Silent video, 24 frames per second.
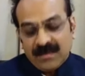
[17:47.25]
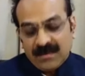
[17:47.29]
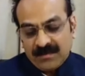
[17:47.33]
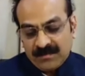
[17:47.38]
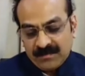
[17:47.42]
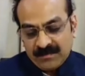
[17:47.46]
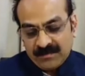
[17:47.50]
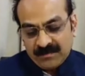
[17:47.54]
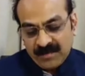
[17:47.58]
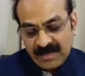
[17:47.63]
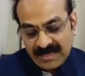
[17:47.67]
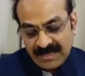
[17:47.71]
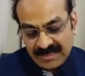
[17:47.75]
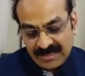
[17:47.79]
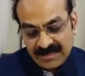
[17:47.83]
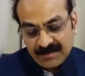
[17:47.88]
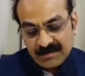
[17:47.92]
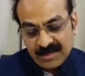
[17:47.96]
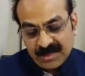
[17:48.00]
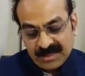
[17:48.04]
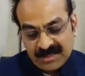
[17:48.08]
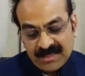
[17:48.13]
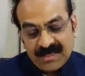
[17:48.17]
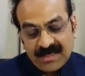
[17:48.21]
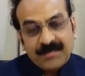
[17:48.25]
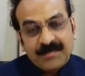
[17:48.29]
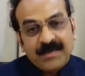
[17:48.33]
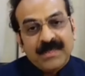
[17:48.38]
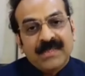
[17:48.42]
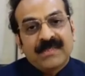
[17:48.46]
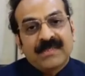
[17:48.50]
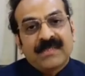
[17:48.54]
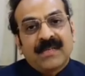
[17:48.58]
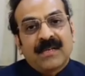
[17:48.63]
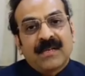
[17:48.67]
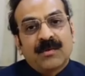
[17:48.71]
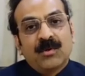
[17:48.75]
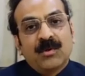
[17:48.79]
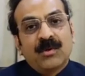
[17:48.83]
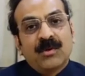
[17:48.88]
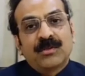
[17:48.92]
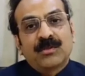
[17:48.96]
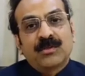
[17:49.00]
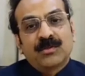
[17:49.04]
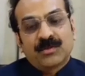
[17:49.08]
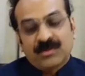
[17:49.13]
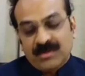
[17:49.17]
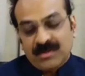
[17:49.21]
While the Basra pearls are old, so
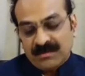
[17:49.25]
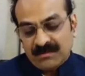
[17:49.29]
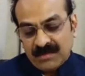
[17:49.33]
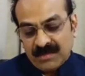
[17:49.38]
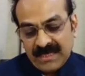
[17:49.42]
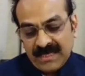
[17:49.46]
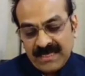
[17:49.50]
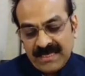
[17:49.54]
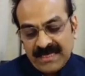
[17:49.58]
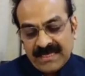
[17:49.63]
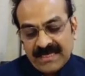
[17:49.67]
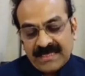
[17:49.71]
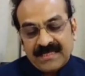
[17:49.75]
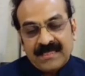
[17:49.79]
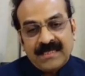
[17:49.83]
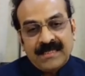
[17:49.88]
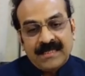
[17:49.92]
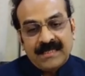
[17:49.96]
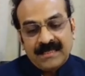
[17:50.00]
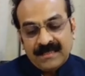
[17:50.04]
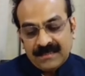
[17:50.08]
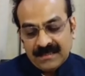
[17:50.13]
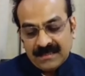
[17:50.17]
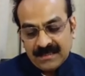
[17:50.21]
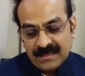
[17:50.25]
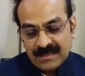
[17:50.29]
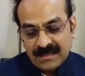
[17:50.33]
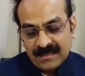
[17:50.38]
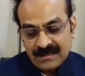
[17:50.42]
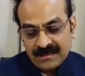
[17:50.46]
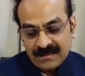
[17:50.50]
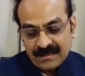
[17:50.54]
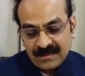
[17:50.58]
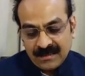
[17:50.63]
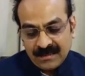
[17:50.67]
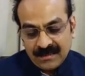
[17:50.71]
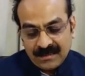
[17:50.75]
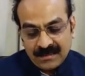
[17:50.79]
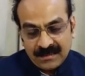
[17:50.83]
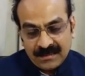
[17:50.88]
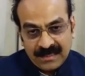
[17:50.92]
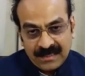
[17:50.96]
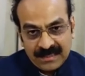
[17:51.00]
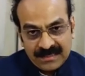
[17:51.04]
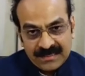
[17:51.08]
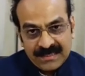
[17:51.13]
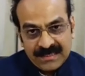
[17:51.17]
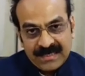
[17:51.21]
somebody has uh,
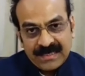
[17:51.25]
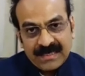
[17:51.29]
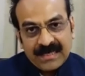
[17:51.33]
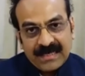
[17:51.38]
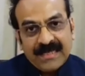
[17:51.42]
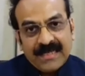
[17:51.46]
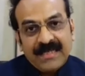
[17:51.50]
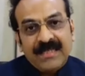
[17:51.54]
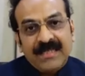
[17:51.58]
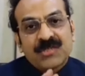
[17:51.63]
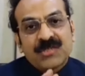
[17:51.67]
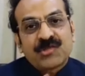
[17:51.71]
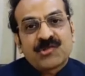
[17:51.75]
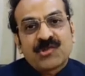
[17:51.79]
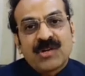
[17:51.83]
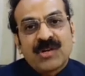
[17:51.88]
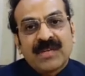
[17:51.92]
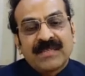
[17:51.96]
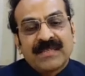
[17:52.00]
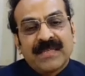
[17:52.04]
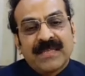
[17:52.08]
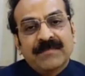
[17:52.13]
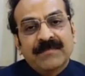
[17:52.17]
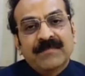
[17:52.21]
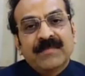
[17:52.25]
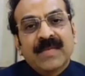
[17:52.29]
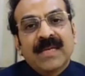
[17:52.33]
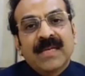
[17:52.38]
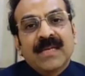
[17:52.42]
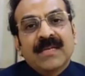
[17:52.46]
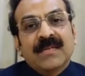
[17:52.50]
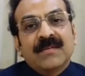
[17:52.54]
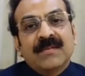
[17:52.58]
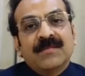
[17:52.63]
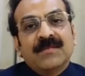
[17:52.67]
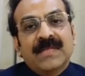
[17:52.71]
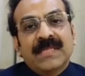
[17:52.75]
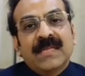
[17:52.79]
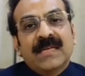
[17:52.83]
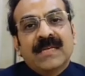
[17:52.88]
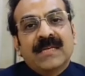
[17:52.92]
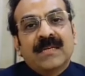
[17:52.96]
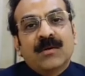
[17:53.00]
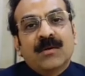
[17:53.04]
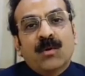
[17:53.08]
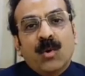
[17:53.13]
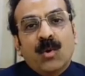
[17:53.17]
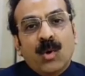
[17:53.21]
diligently strung them with the
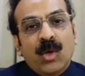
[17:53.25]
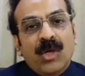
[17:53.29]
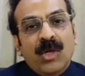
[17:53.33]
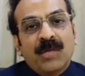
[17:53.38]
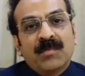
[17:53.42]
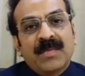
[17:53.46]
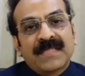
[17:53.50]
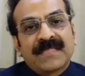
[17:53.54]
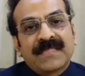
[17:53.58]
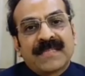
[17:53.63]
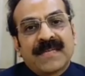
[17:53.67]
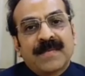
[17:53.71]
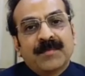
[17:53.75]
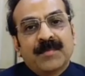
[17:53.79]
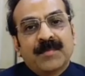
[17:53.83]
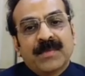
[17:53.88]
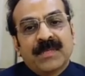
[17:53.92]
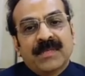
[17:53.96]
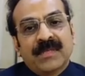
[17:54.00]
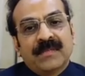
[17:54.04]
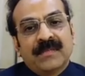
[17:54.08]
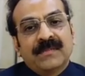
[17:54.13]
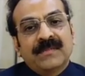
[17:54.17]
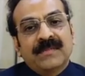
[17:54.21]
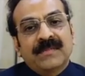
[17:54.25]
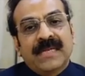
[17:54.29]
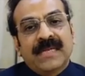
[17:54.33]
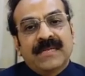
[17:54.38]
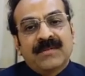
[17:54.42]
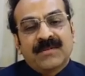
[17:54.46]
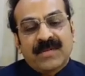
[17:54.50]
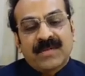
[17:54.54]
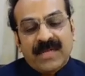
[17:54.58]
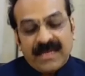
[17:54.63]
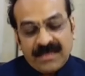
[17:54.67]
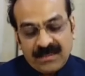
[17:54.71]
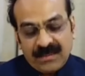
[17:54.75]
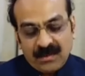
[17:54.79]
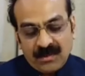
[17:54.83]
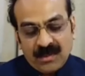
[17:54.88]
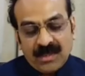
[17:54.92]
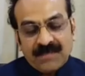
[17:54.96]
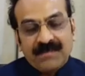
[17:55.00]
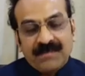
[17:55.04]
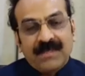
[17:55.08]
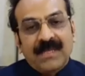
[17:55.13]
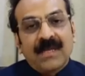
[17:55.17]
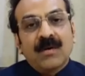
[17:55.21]
old Basra pearls and tried to give
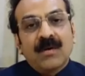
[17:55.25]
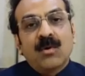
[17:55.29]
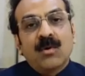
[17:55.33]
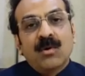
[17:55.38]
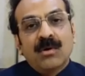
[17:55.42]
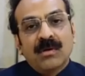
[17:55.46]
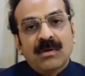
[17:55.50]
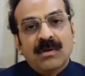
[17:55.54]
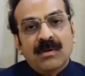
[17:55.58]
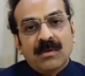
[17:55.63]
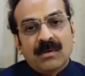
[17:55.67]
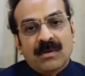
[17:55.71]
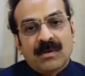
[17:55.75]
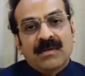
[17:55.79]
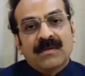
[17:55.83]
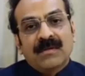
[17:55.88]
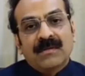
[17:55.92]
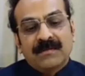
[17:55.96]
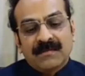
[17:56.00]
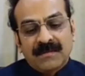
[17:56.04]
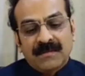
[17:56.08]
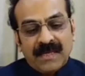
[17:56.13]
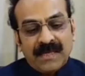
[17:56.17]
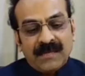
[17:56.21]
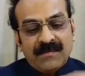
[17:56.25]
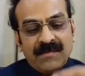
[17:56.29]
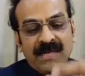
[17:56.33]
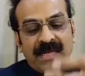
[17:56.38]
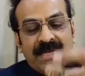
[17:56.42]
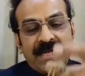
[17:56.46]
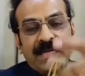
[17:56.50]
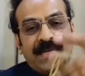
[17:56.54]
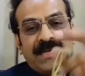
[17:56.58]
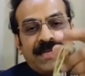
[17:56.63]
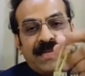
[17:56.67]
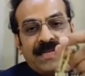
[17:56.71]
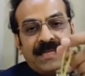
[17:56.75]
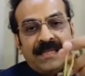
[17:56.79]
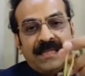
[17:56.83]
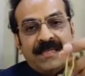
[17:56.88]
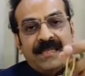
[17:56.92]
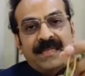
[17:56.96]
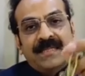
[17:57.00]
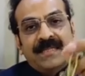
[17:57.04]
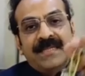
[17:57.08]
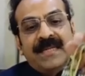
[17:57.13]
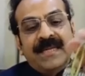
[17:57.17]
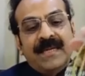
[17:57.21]
it an old look. While we can tell okay. that
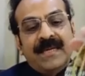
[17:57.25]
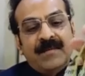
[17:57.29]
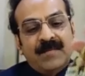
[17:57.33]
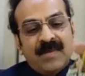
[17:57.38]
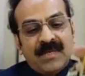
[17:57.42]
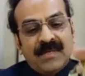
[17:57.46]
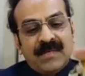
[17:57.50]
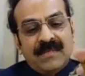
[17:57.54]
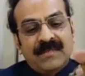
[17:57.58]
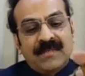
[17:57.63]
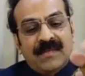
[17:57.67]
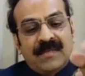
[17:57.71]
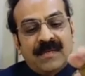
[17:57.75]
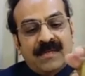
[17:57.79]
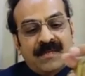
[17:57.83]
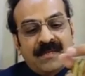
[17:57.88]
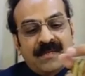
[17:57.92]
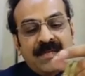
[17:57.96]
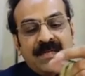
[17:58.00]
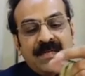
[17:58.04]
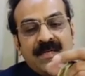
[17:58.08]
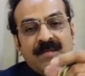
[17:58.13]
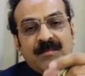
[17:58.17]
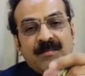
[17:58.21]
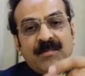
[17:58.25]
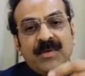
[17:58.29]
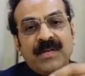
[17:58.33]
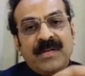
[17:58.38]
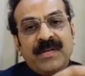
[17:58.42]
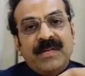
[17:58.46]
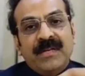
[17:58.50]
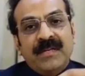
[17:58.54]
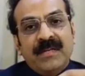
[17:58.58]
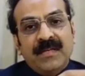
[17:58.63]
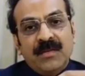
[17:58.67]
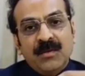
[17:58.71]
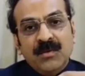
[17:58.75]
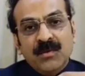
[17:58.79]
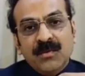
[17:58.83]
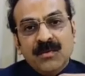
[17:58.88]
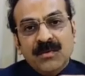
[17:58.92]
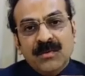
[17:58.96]
the emeralds are pretty emeralds new, are much